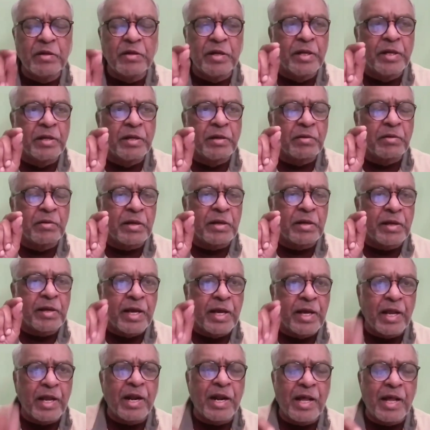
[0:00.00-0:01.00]
in
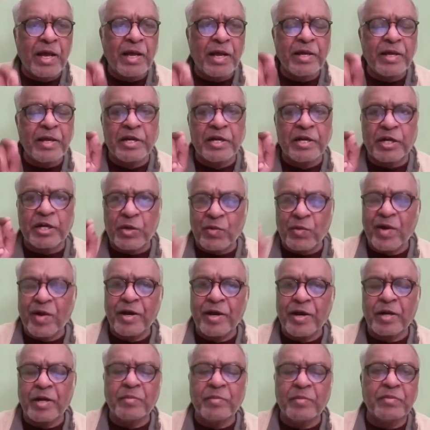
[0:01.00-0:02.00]
Kerala, in
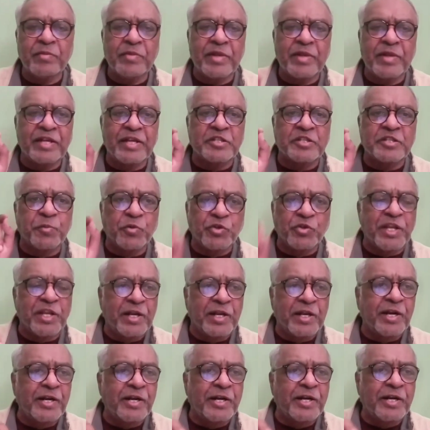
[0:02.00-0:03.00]
Trivandrum, there is
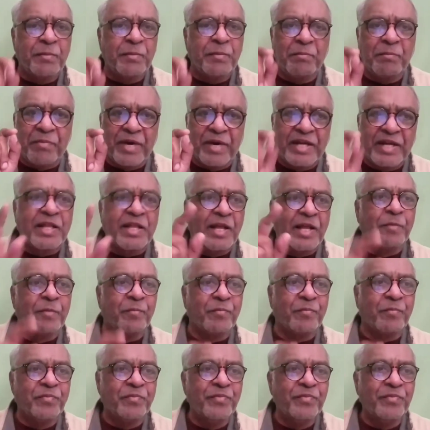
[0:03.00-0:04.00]
Puthrikandam Maidanam.
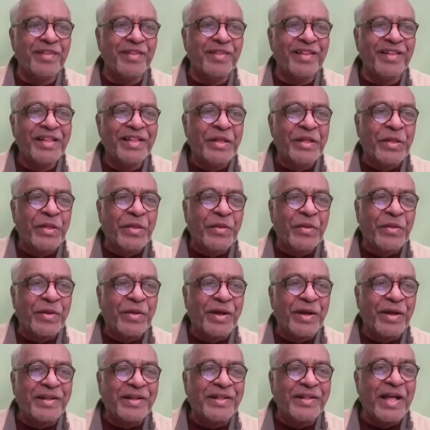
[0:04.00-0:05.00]

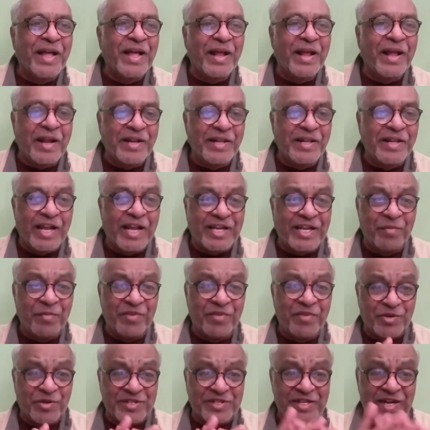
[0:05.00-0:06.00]
And there at that time,
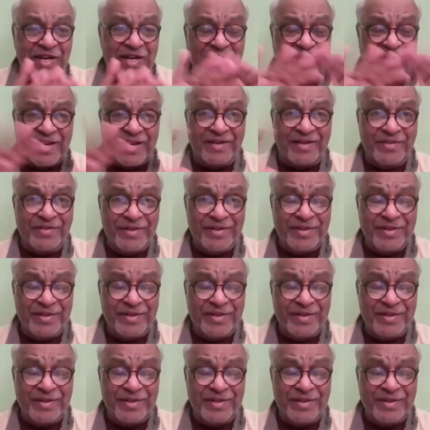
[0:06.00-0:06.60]
it was not a